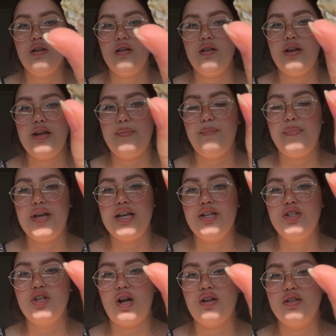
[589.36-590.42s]
Like big
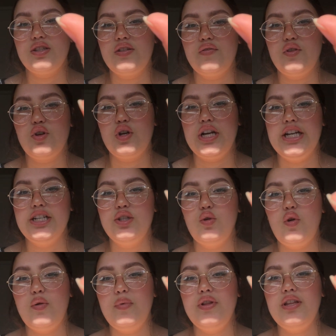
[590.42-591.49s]
chunks of green
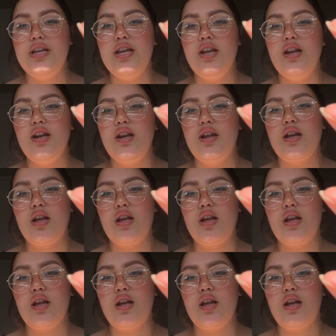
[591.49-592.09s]
tourmaline.